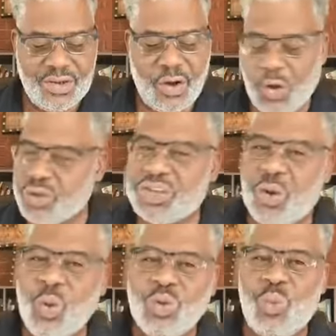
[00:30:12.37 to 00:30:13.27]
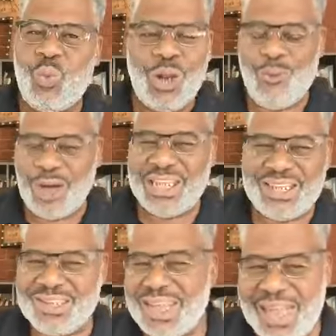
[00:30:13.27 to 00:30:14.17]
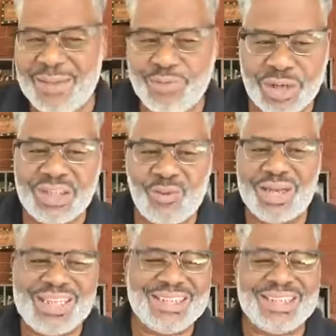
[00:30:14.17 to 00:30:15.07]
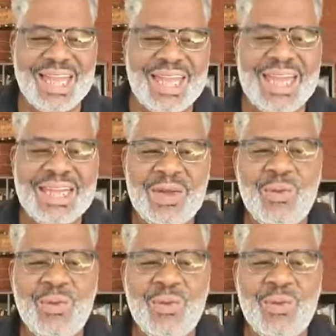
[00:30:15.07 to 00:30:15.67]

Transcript: Also, so what are you saying, preacher? What are you saying?